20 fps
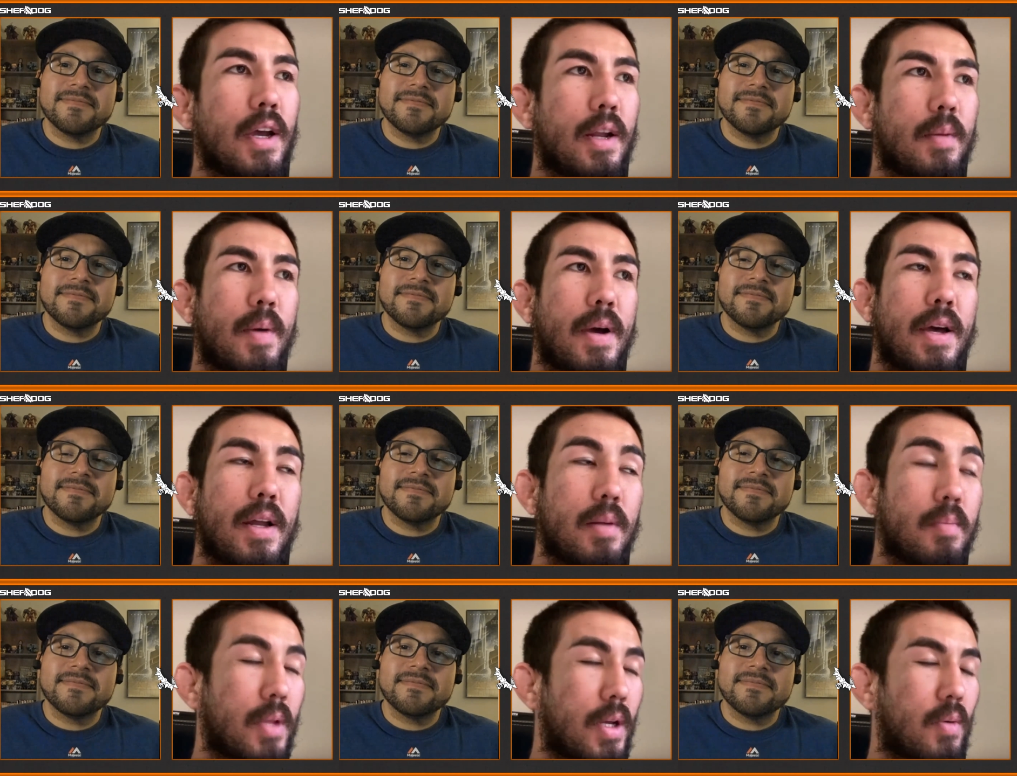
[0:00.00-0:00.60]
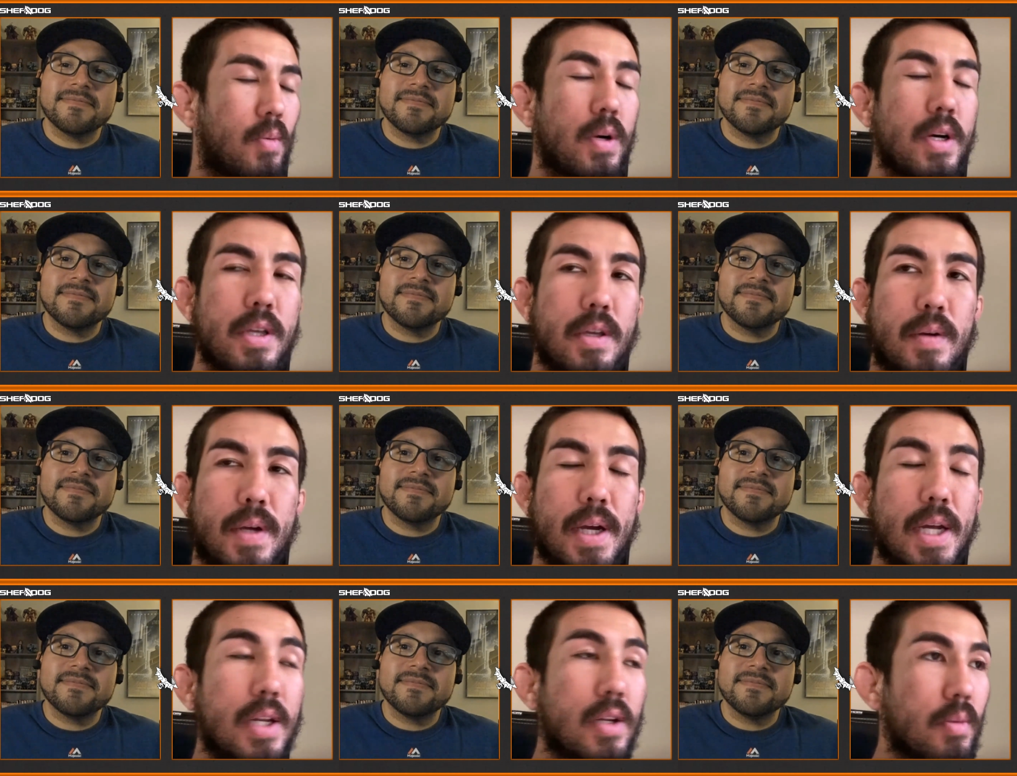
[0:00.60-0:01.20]
Speaker 1: In my head, I'm like, what?
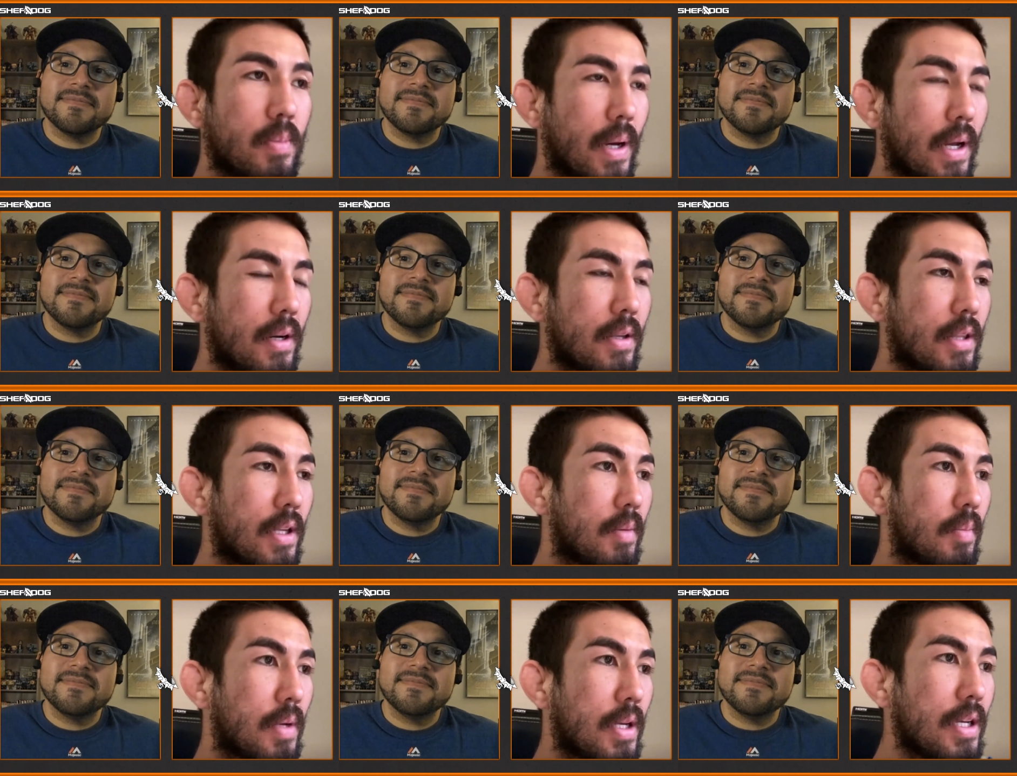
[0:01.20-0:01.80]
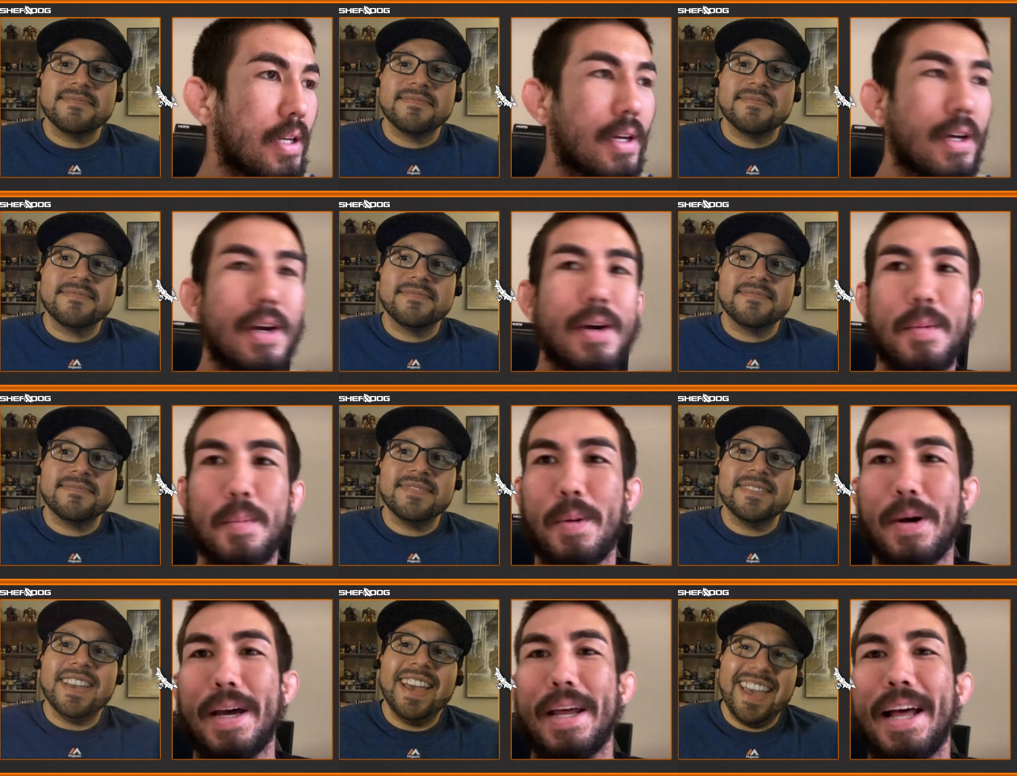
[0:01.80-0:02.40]
You can't do better than me,
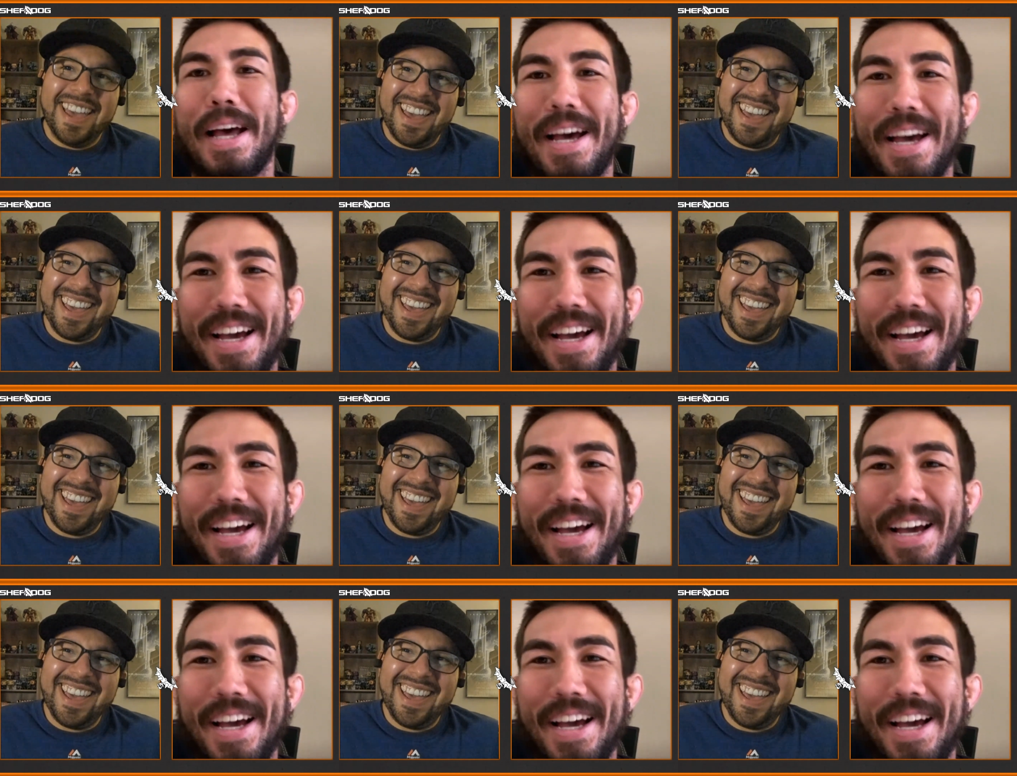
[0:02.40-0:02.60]
but